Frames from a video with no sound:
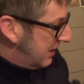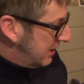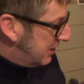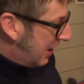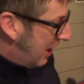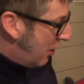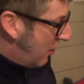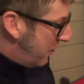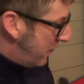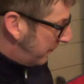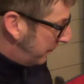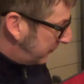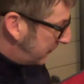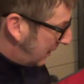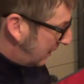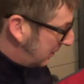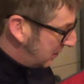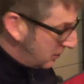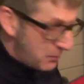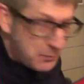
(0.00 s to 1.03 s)
So,
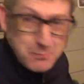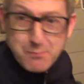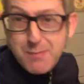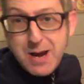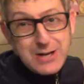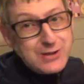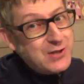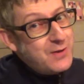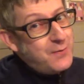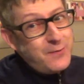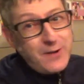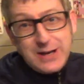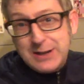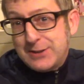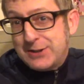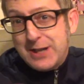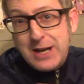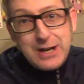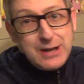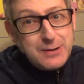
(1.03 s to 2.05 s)
massive
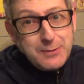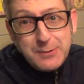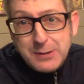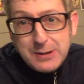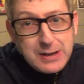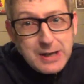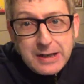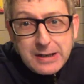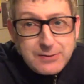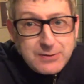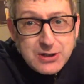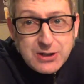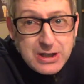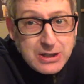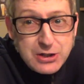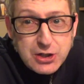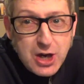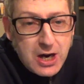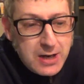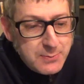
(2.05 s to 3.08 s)
thanks to
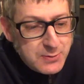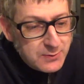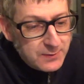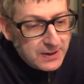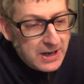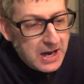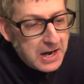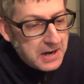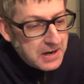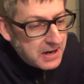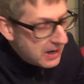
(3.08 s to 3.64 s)
you, James, for that.